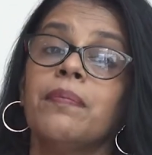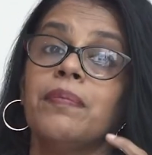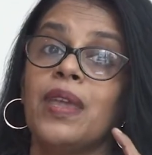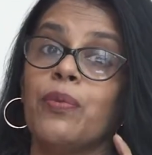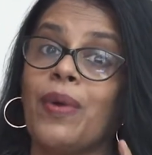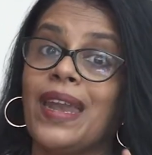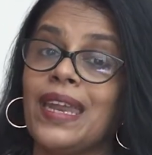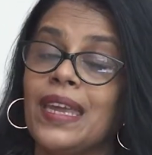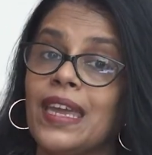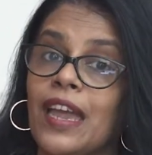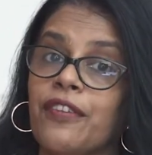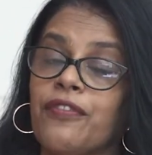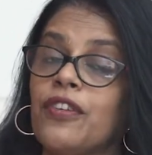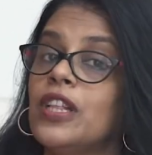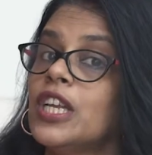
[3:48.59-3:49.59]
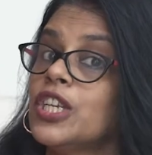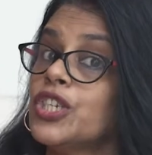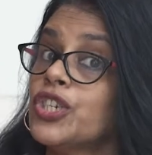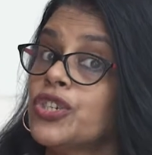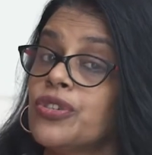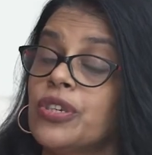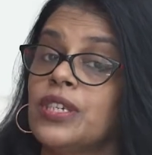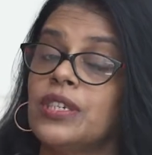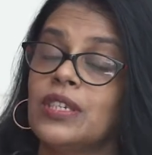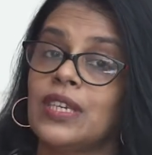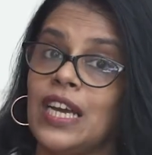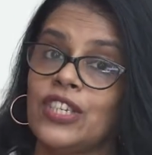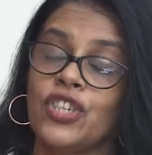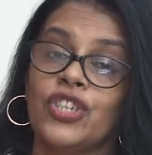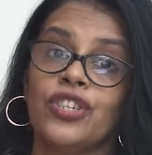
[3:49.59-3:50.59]
Be very careful, it shouldn't
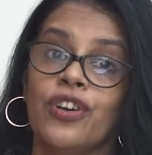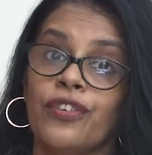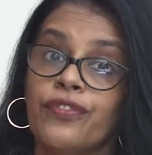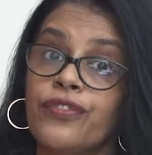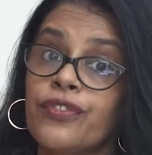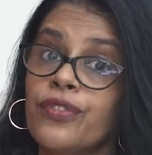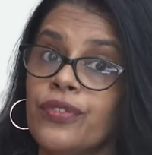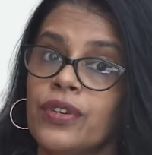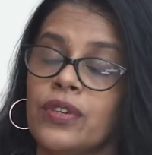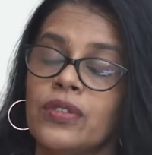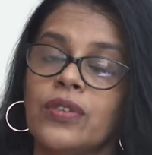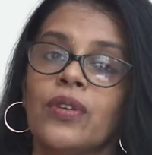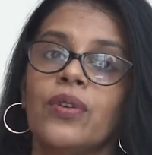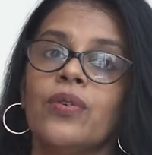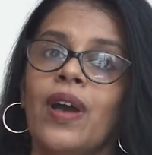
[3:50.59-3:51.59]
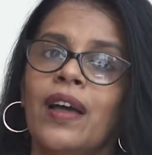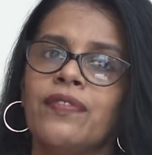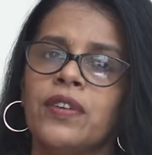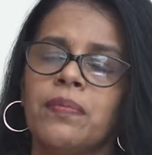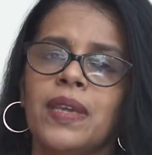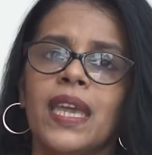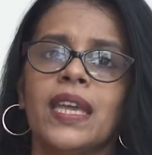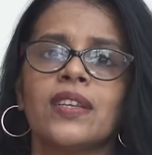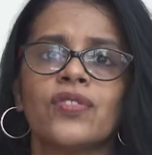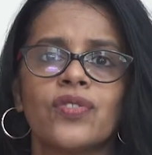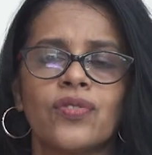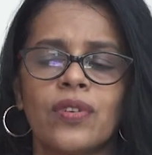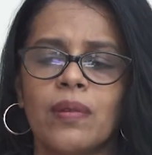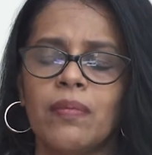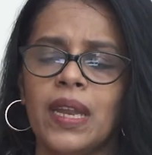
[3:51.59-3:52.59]
touch your food. So you have to be
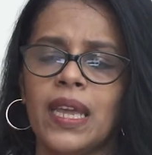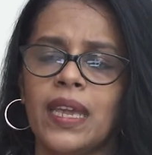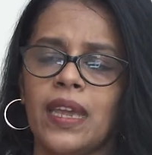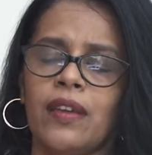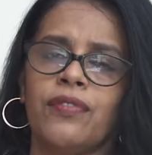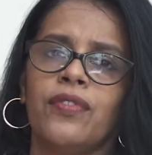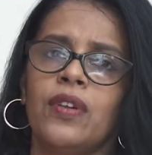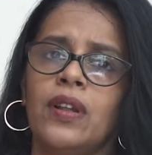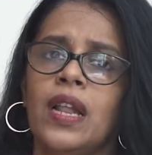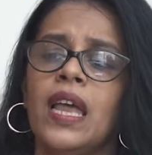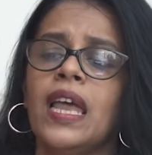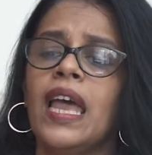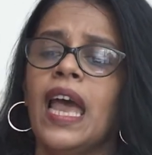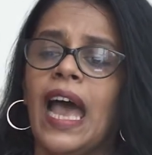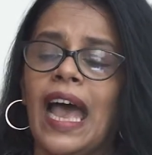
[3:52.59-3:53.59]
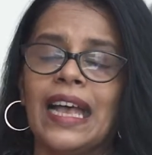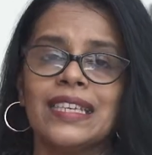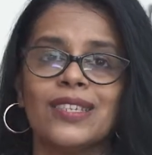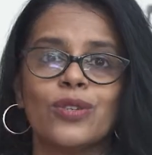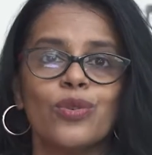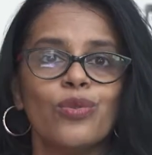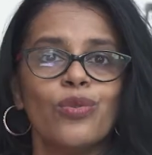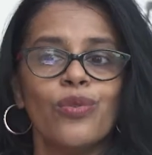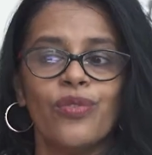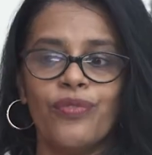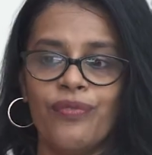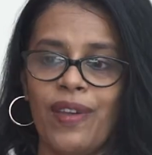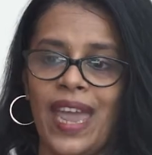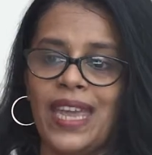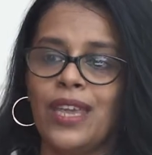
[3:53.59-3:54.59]
extremely careful as to
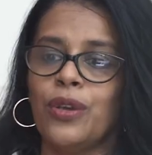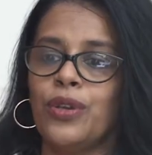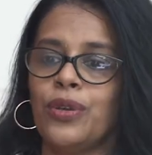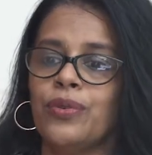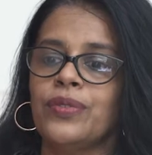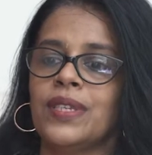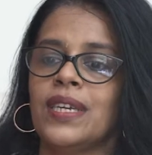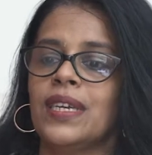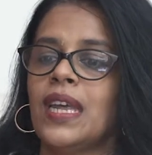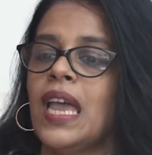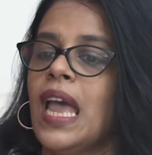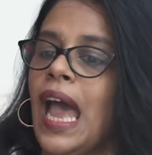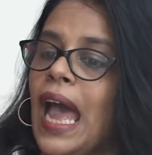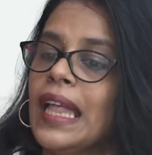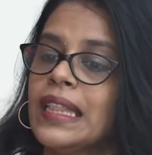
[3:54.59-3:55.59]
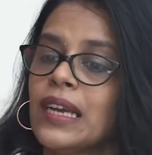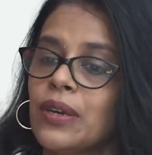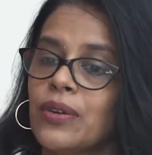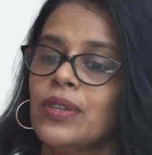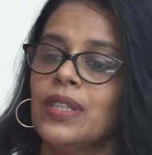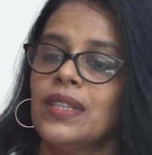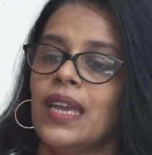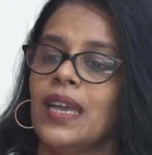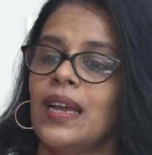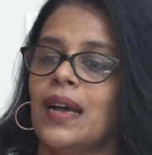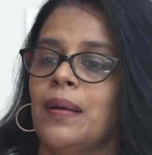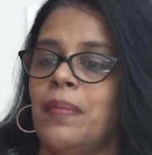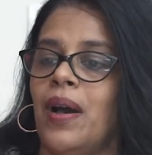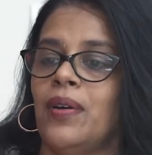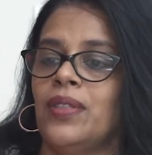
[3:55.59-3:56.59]
where you use it. And the good thing
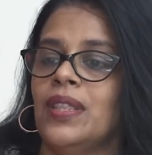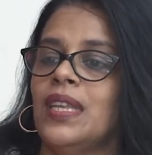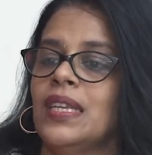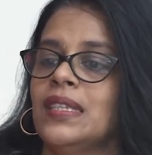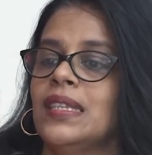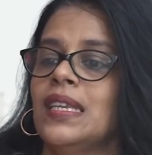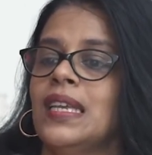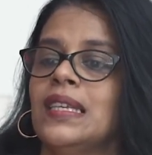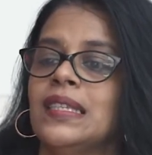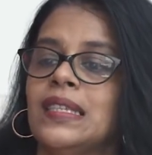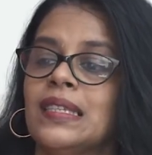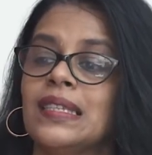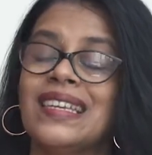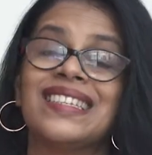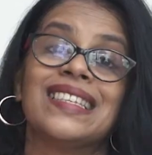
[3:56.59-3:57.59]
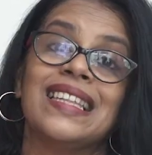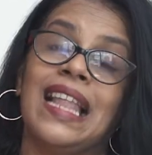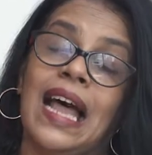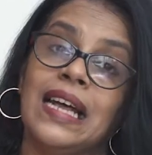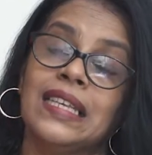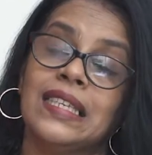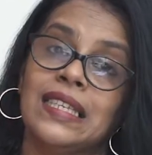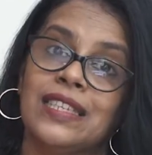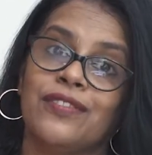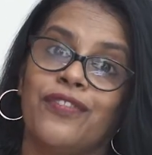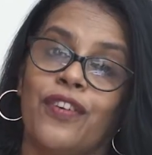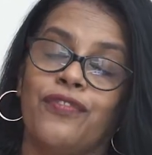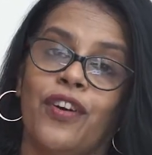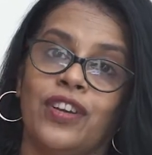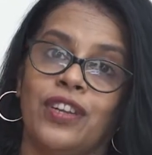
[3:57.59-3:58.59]
about this is this lasts
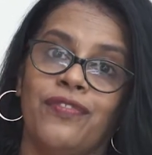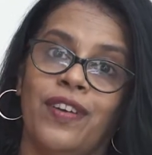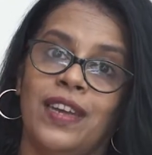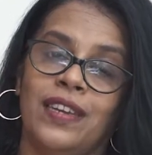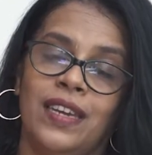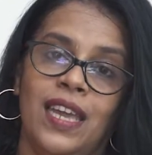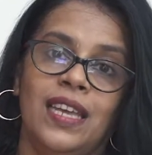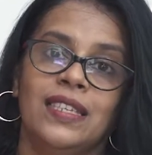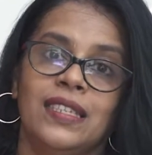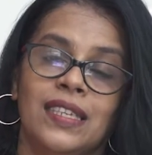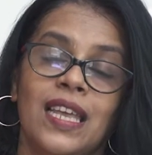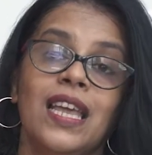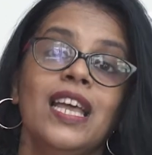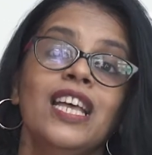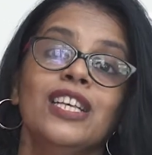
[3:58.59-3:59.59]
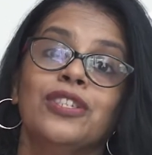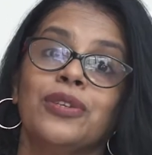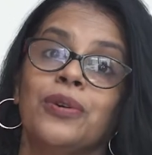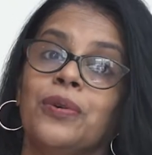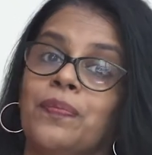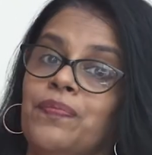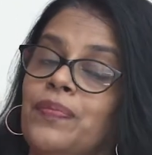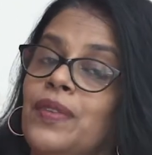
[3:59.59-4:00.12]
for 45 days. So